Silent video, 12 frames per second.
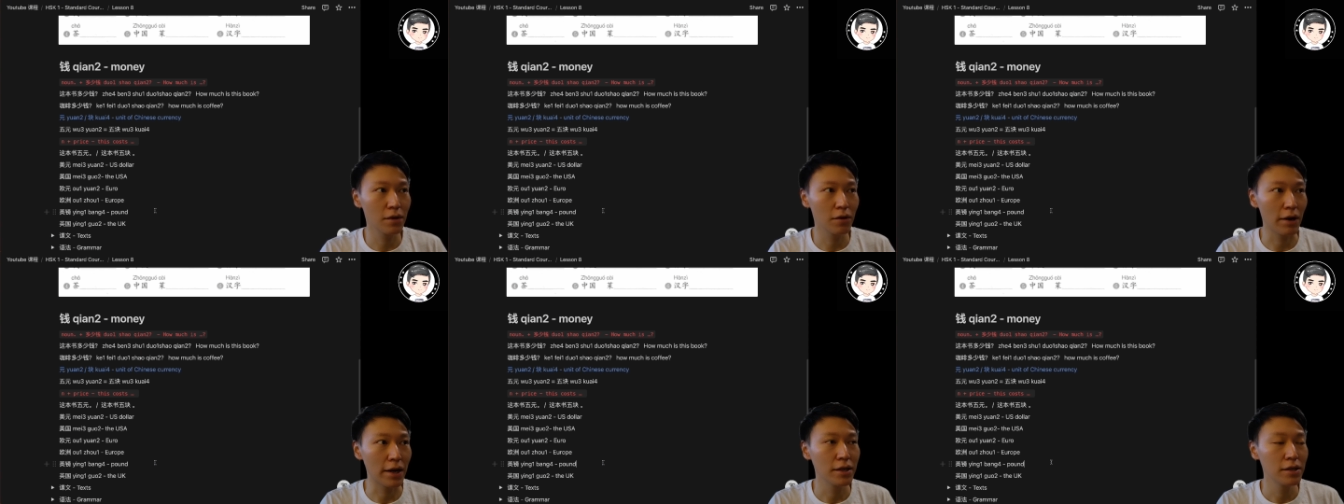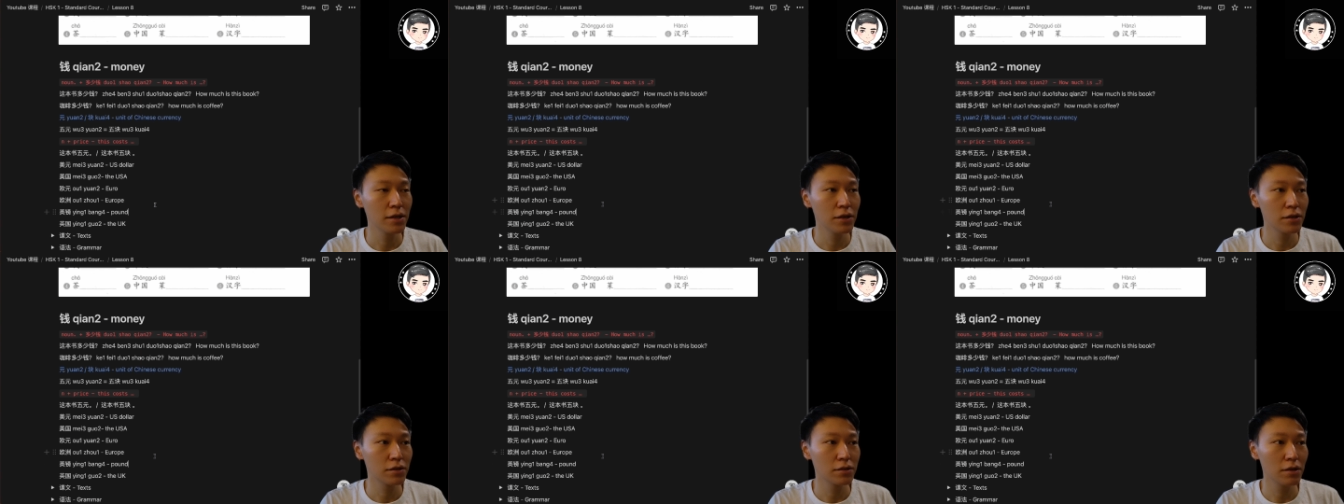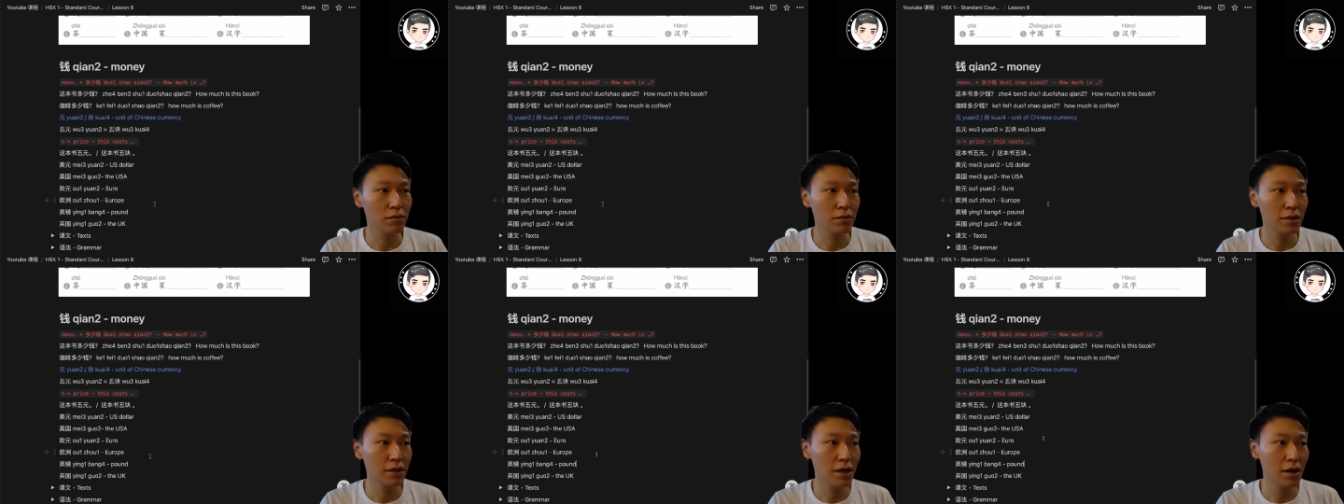Alright,
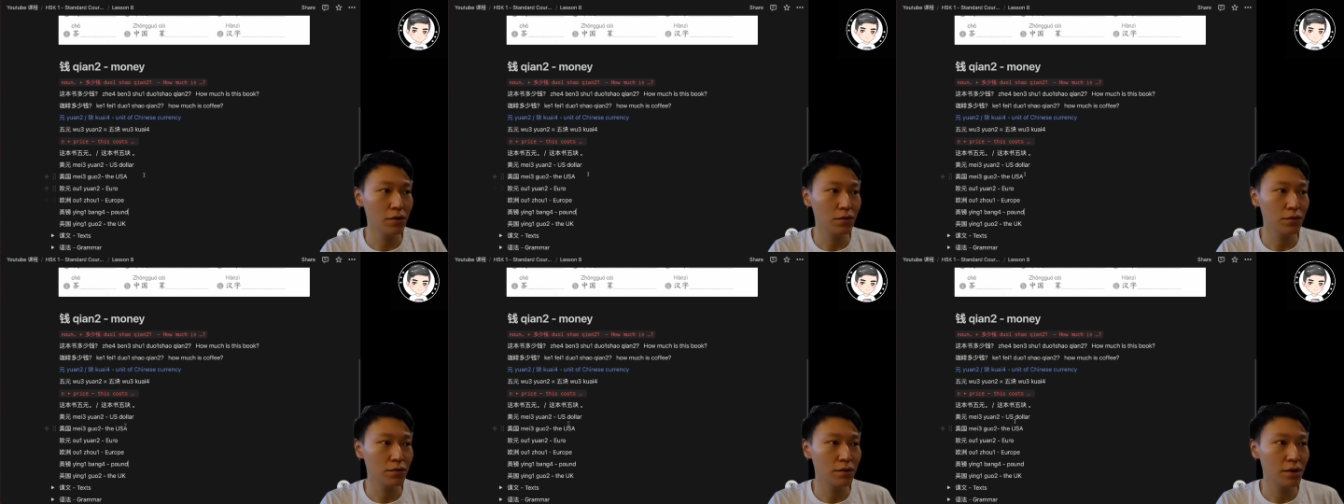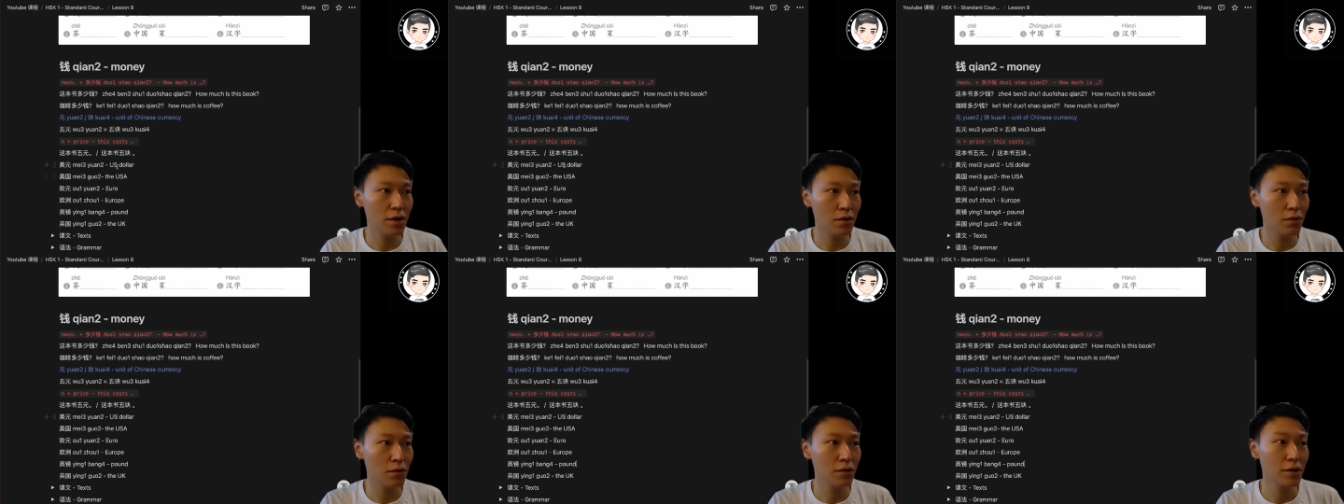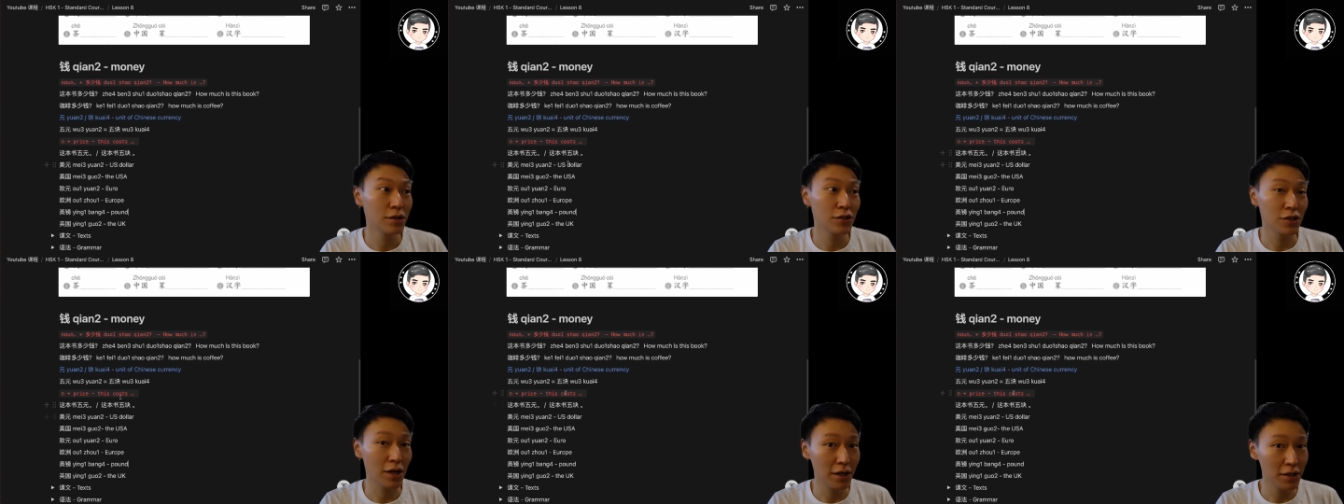so now you know
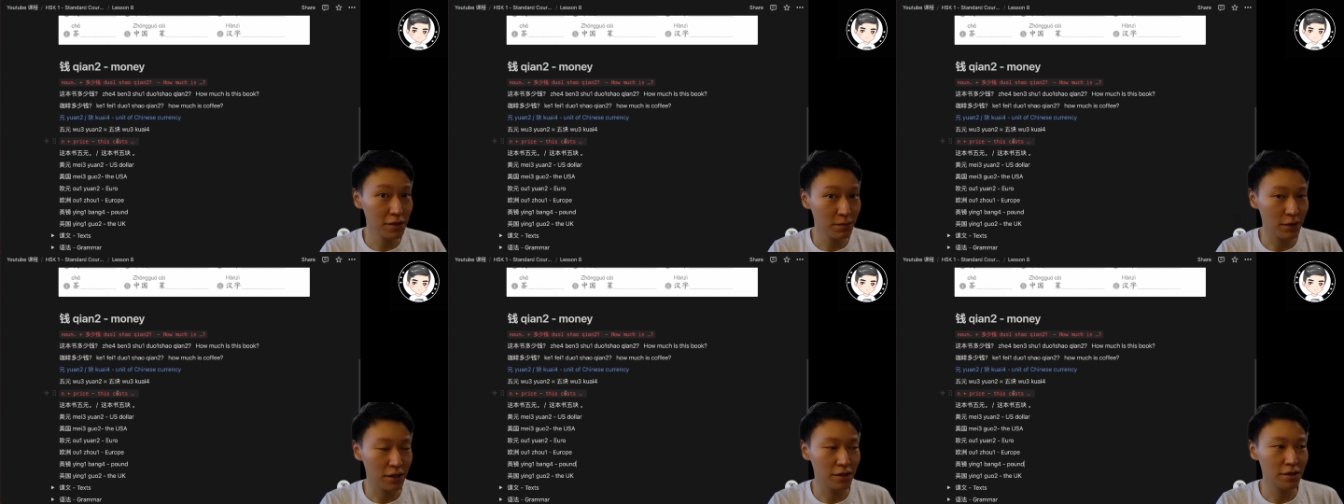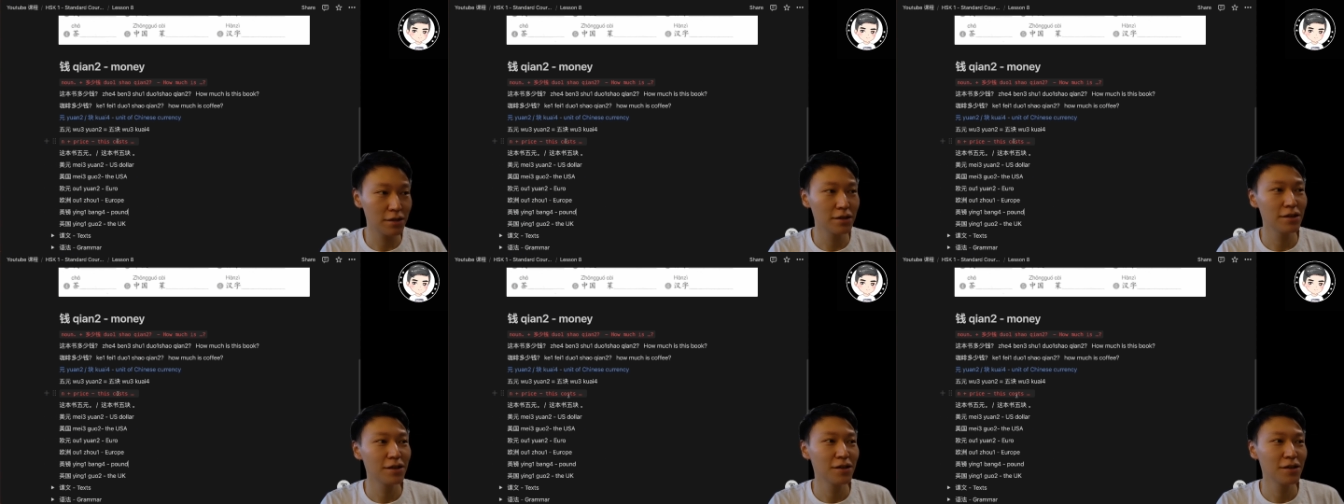Chinese money,